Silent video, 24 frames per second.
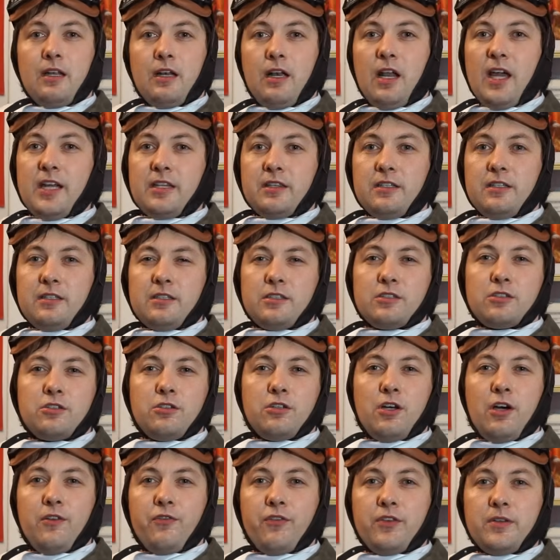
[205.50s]
Landings could
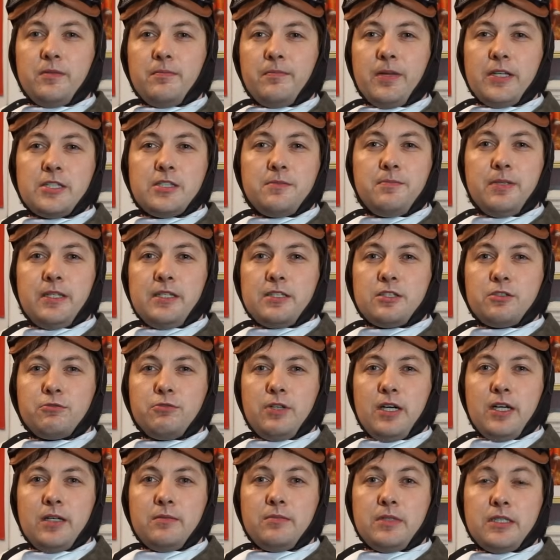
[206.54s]
often best be
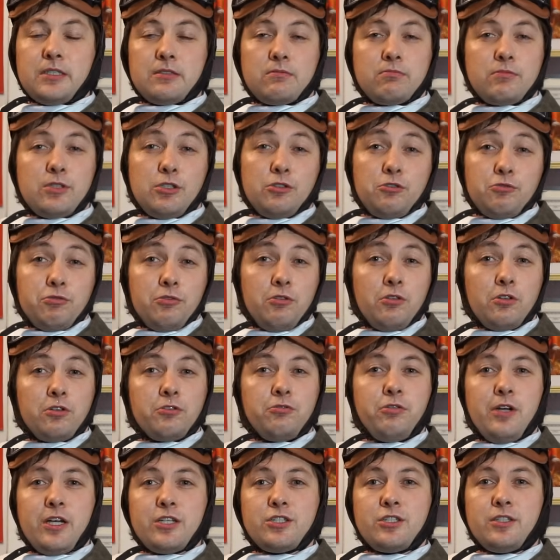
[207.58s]
described as controlled
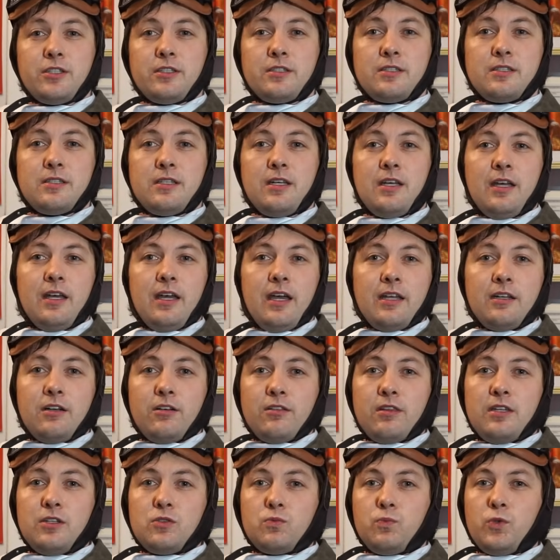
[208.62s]
crashes, and on
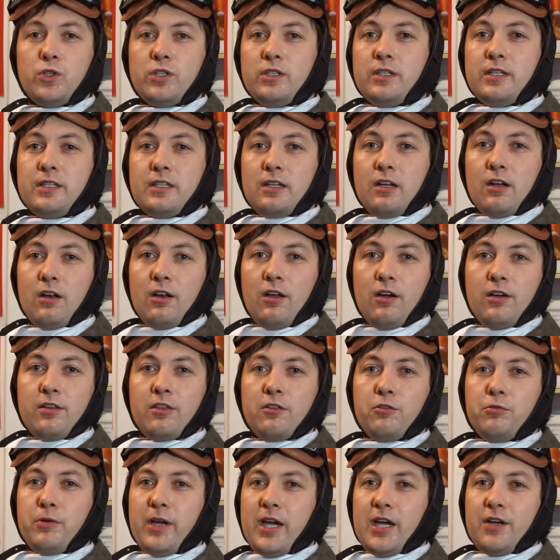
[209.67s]
these wooden and cloth
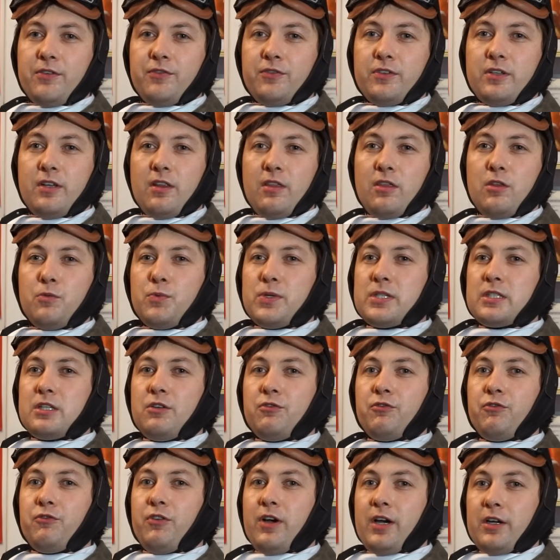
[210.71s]
craft, the risk of
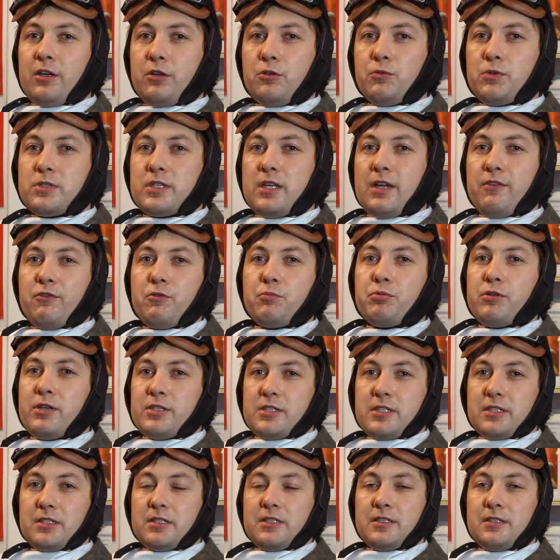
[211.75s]
fire was ever
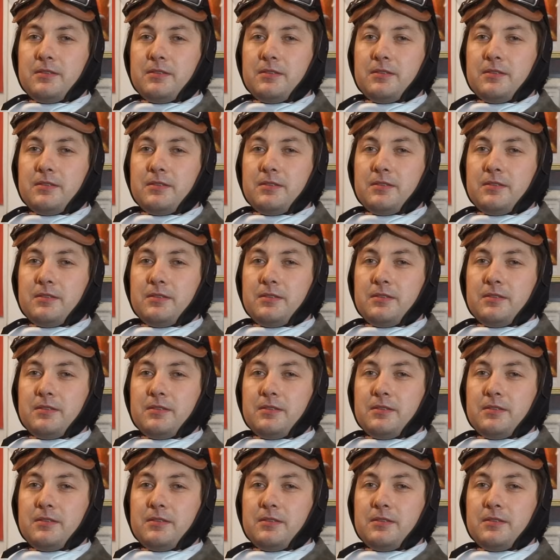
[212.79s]
present.